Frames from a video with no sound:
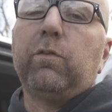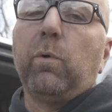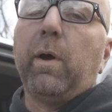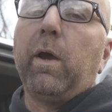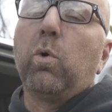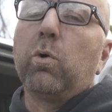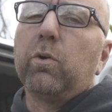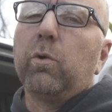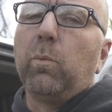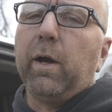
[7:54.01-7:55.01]
So I
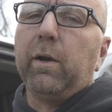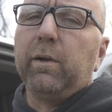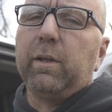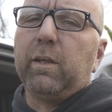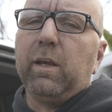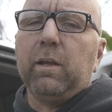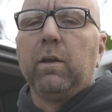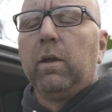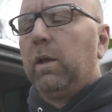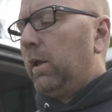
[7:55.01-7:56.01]
ordered a wiring kit,
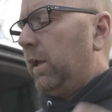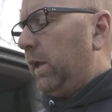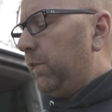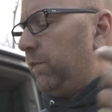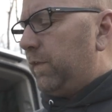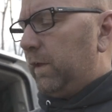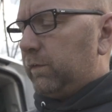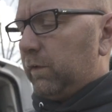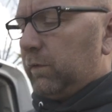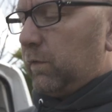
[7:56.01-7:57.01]
and
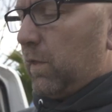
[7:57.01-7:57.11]
this is